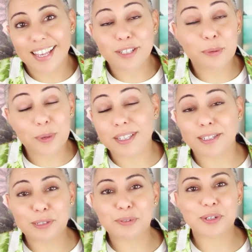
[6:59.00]
it's a really
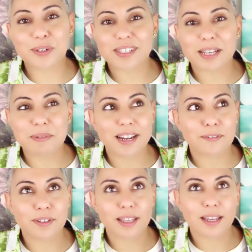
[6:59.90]
nice fragrance. I mean, I
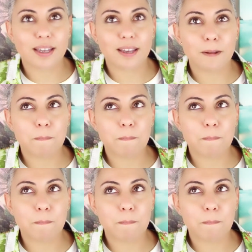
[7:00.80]
feel like